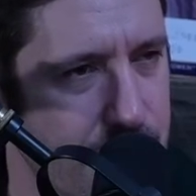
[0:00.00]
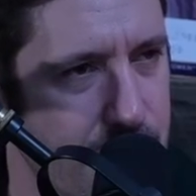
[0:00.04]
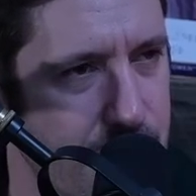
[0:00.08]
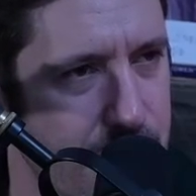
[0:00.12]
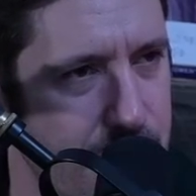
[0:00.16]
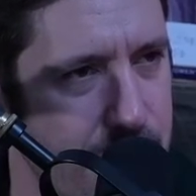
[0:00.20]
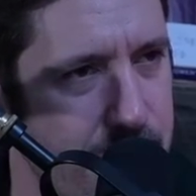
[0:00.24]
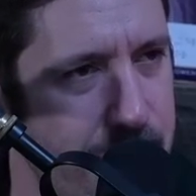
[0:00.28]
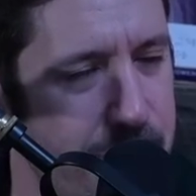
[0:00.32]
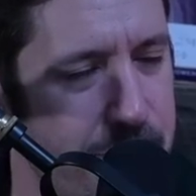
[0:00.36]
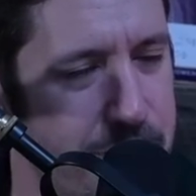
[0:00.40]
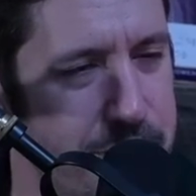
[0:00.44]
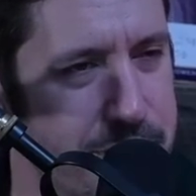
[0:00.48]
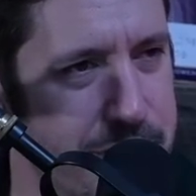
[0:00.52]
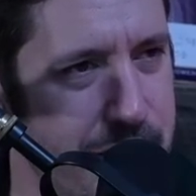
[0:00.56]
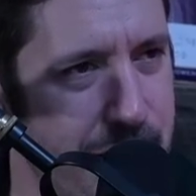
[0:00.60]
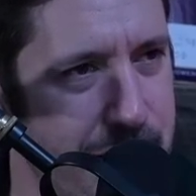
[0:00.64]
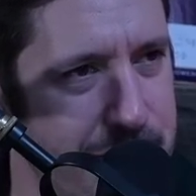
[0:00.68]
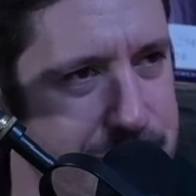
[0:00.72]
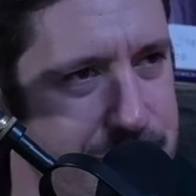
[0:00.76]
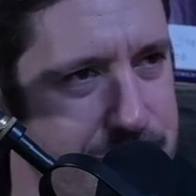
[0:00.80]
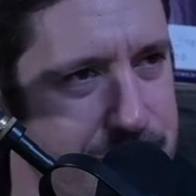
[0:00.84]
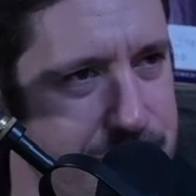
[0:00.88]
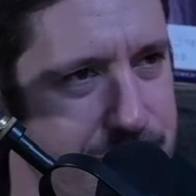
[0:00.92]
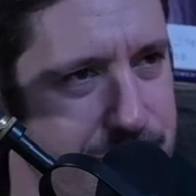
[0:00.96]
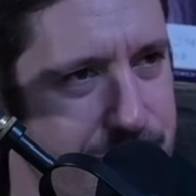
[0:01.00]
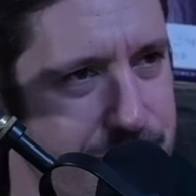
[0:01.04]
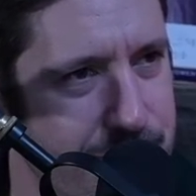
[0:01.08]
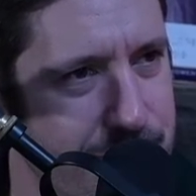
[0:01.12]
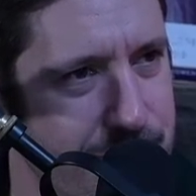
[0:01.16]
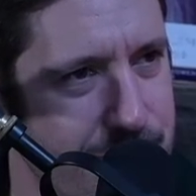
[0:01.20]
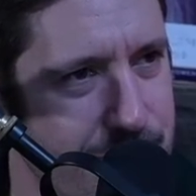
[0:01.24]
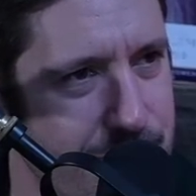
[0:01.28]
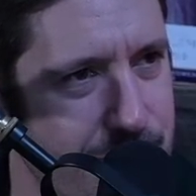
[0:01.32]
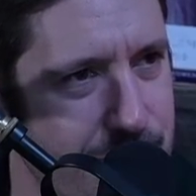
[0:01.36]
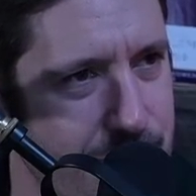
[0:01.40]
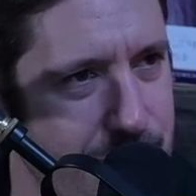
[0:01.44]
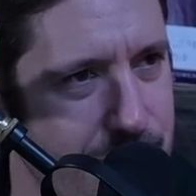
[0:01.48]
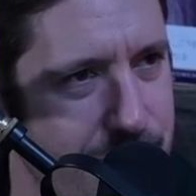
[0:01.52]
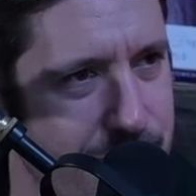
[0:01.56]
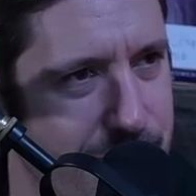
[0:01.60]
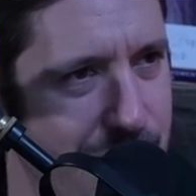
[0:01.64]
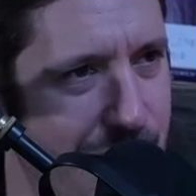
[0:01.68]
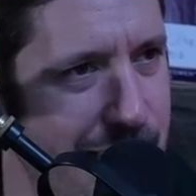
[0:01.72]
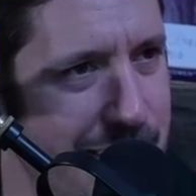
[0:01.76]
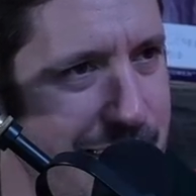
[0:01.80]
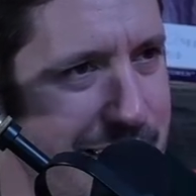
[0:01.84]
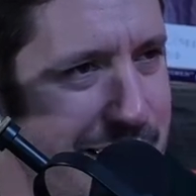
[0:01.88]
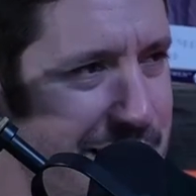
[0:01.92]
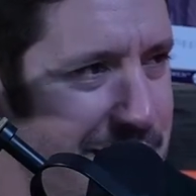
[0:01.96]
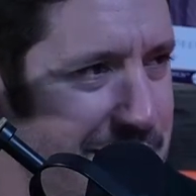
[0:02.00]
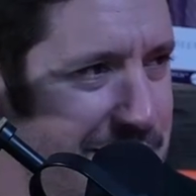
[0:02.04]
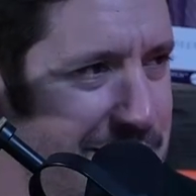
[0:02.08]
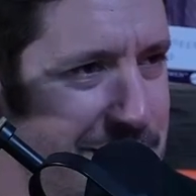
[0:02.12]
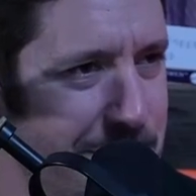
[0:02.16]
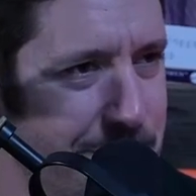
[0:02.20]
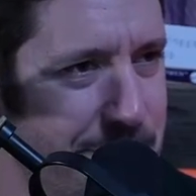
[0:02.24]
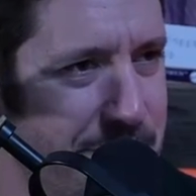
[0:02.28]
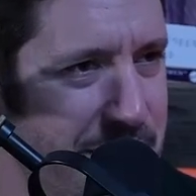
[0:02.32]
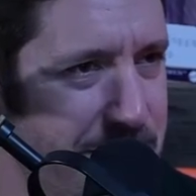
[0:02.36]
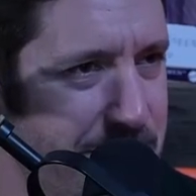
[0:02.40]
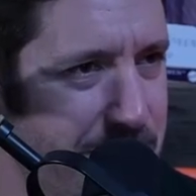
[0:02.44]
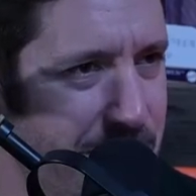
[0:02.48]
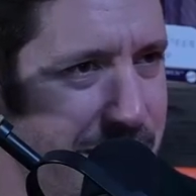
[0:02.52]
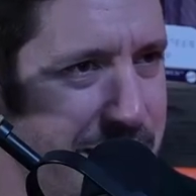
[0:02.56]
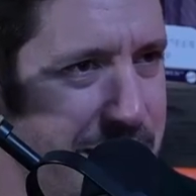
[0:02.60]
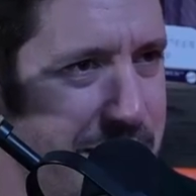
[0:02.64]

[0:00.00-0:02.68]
Oh, those guys! Yeah. Finally getting to some people I